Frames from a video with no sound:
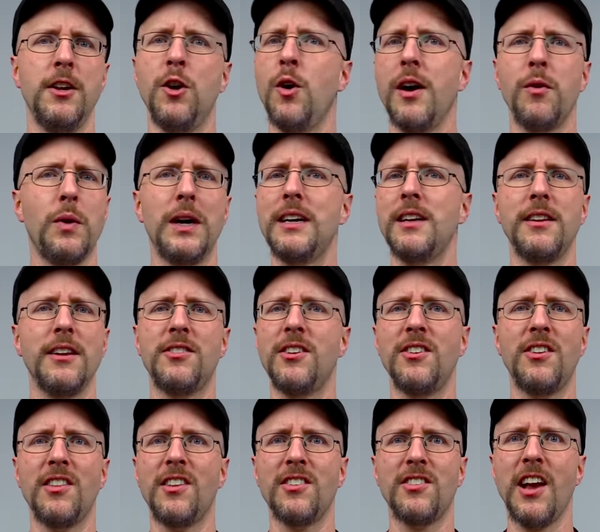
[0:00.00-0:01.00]
You know, I want to listen
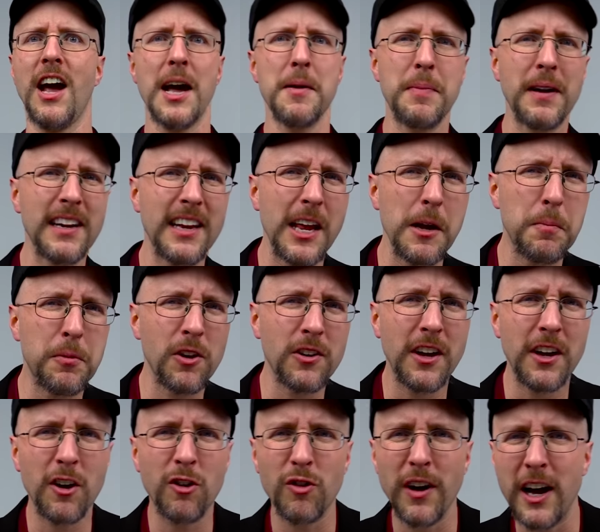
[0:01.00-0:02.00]
to this guy, but I keep
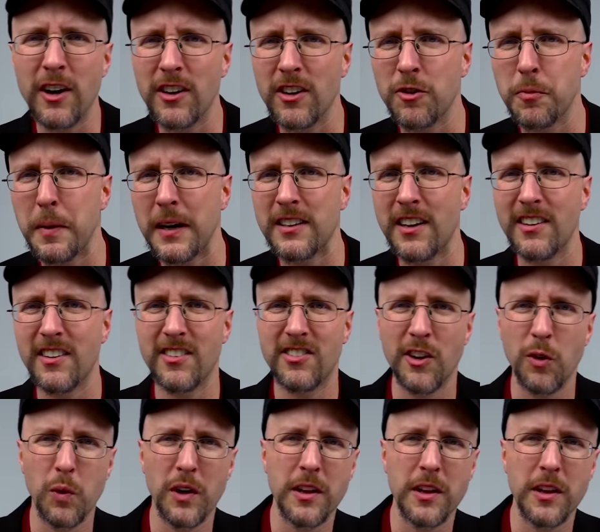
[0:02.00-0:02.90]
looking around expecting to see